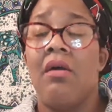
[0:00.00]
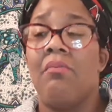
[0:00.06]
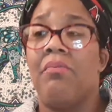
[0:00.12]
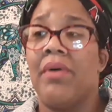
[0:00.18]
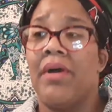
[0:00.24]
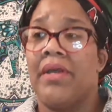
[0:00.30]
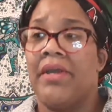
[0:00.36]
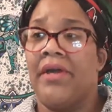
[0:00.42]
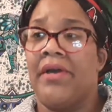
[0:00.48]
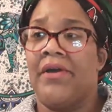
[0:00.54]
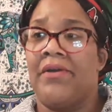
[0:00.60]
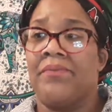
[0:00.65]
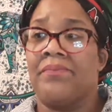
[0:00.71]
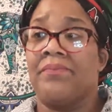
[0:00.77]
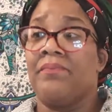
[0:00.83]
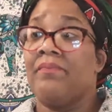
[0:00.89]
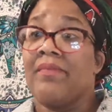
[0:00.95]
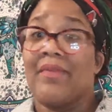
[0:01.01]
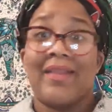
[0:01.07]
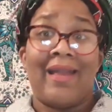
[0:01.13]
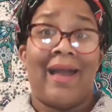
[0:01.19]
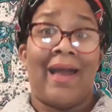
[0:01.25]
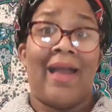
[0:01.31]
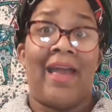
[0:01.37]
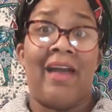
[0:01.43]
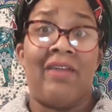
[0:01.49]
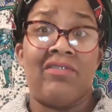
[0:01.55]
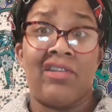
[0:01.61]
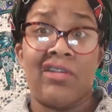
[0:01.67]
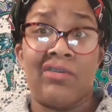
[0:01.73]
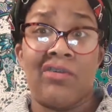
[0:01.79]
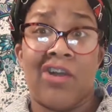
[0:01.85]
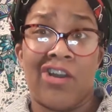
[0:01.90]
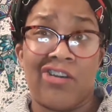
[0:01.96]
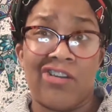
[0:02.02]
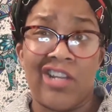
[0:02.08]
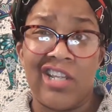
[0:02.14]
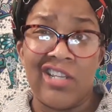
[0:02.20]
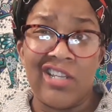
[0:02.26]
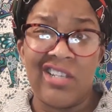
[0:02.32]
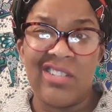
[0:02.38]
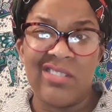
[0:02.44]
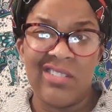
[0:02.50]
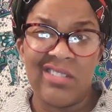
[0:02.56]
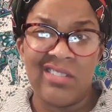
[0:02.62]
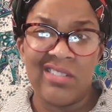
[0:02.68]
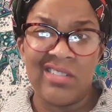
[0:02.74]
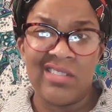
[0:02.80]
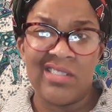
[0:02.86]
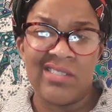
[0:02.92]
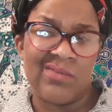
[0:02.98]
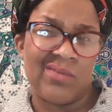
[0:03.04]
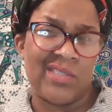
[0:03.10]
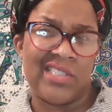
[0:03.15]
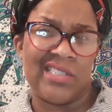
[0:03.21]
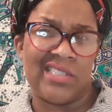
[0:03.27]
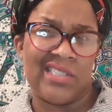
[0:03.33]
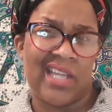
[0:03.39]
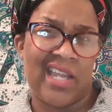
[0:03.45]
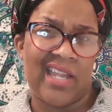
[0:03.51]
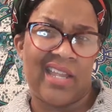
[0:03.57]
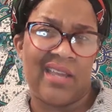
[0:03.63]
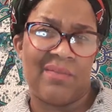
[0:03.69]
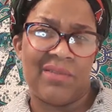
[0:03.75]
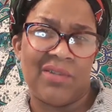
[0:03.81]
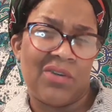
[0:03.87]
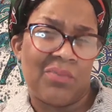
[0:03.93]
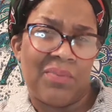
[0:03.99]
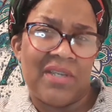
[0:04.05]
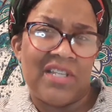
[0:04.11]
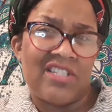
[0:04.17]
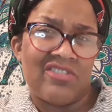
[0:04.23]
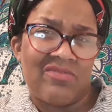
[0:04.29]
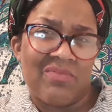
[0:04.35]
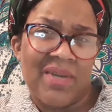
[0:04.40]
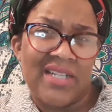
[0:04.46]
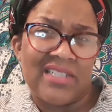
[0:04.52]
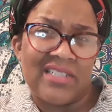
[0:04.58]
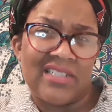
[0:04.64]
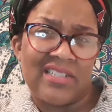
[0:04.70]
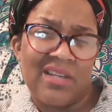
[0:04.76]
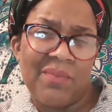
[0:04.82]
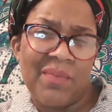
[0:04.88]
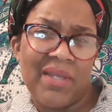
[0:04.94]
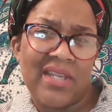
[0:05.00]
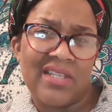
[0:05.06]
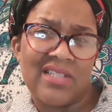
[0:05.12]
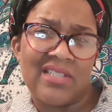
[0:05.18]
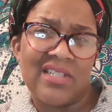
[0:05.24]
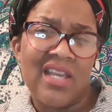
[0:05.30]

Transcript: But I have a little hernia, which is like a little piece of my stomach is